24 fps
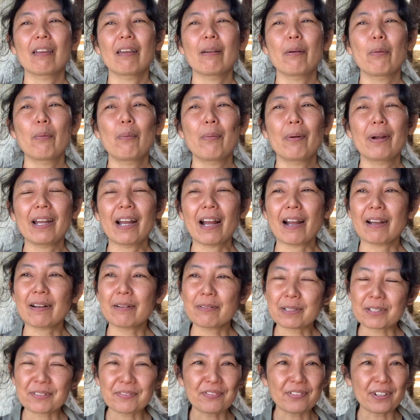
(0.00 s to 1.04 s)
it
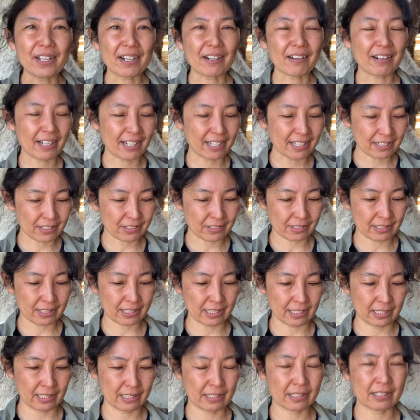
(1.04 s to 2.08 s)
was very
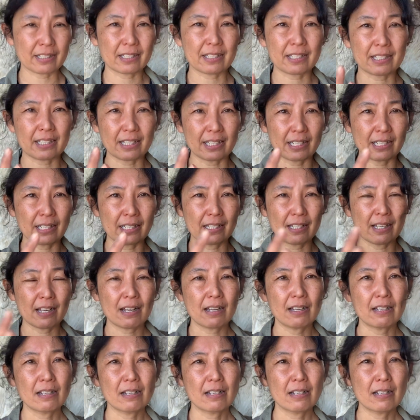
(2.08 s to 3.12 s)
interesting to see
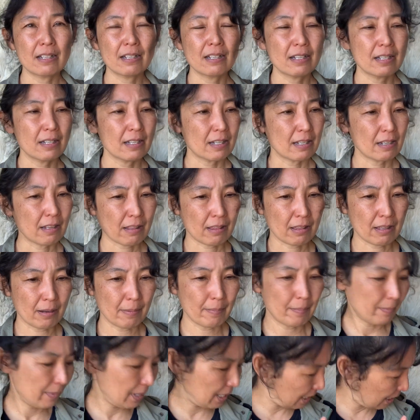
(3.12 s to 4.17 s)
the
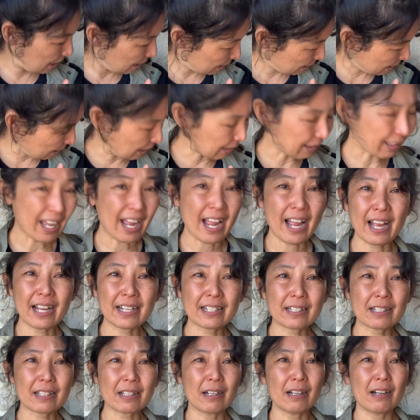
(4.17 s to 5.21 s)
meat, the
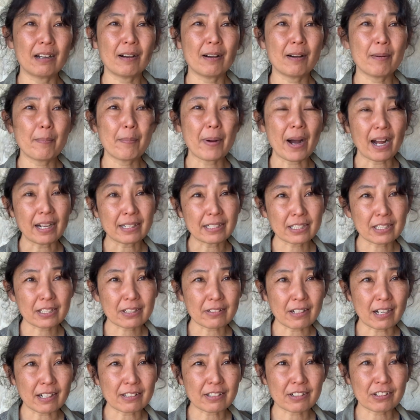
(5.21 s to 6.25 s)
legs, the body
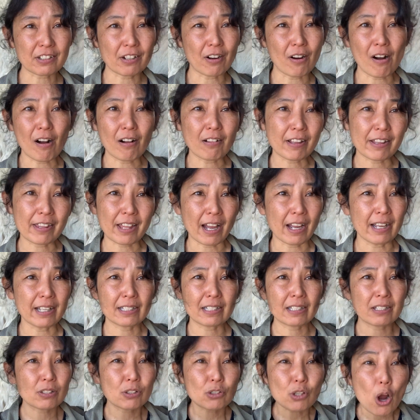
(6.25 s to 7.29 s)
structure, all of that.
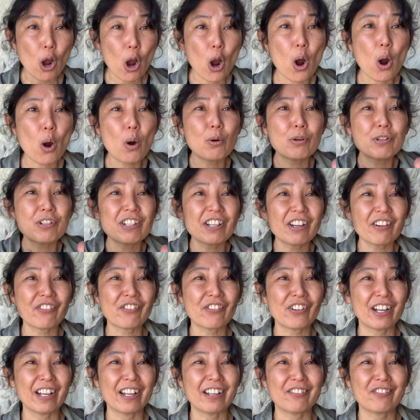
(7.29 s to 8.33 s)
It's so
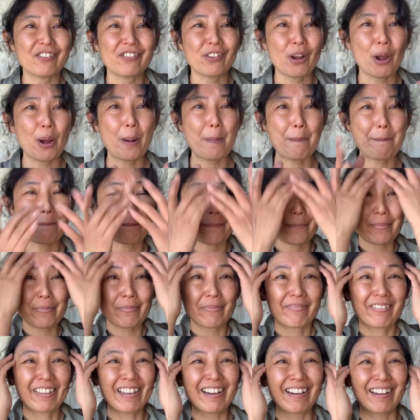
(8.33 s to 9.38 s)
different from
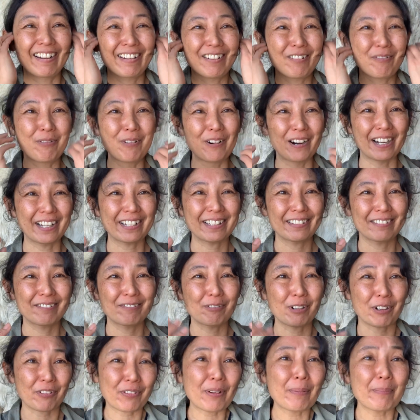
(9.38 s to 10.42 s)
what
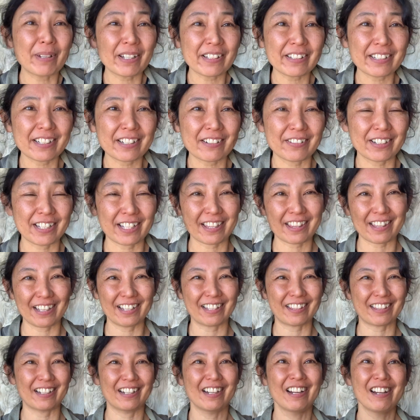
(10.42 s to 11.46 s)
we're familiar with,
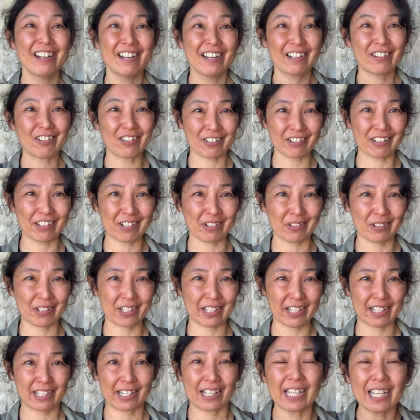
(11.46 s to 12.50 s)
like the grocery store
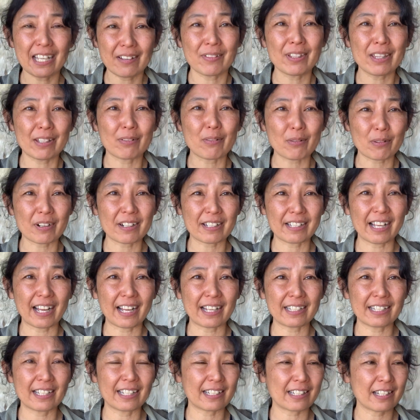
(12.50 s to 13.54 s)
chicken, even the
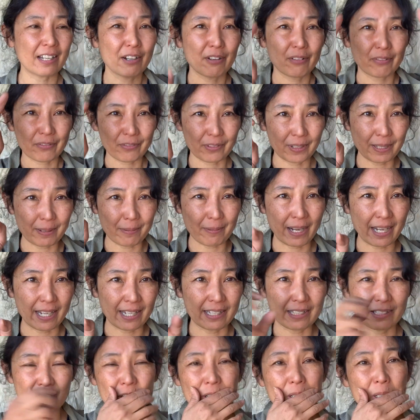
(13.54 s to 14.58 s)
organic, free
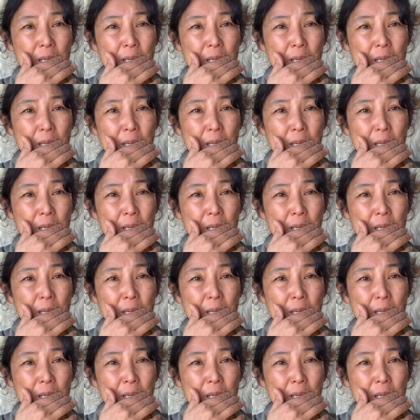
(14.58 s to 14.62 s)
range